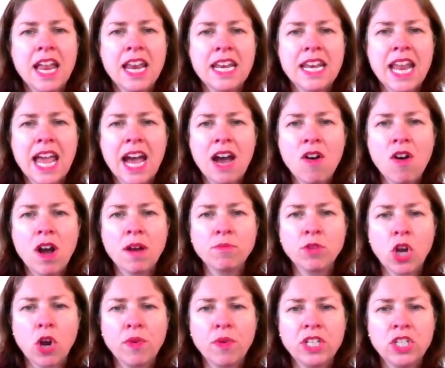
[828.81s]
Now I'm
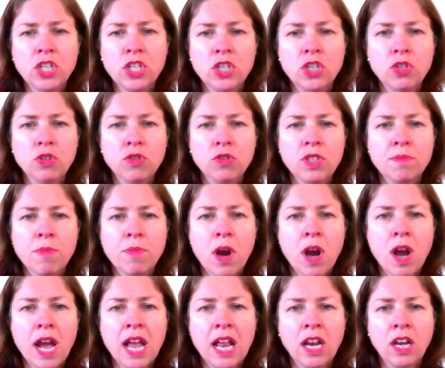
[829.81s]
going to use
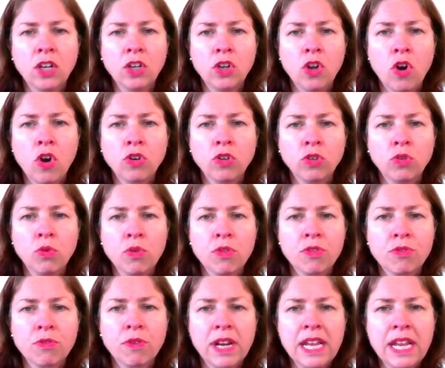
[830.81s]
my log law
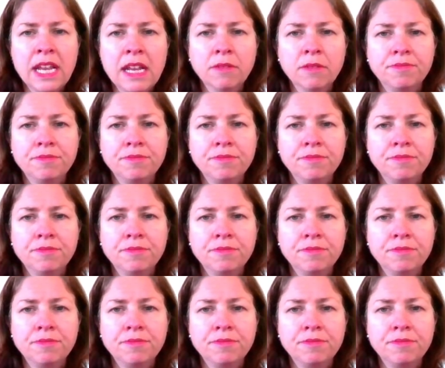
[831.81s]
3,